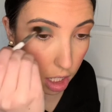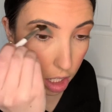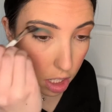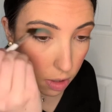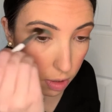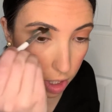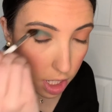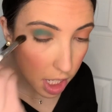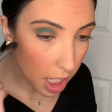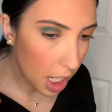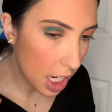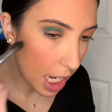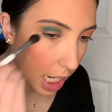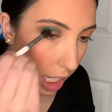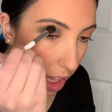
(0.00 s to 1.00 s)
So we're just gonna
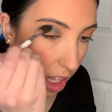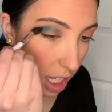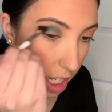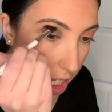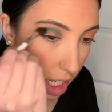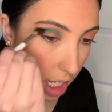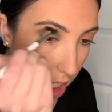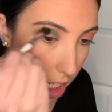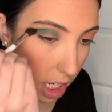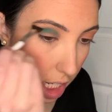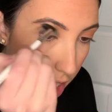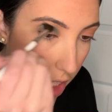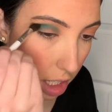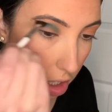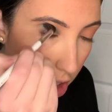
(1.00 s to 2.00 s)
take this
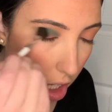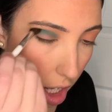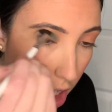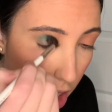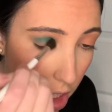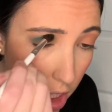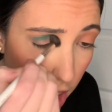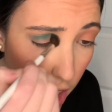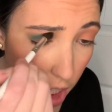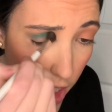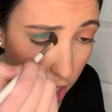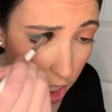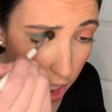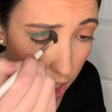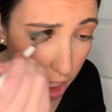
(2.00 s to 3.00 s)
teal
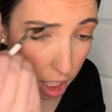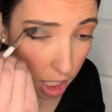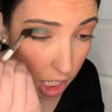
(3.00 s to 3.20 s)
color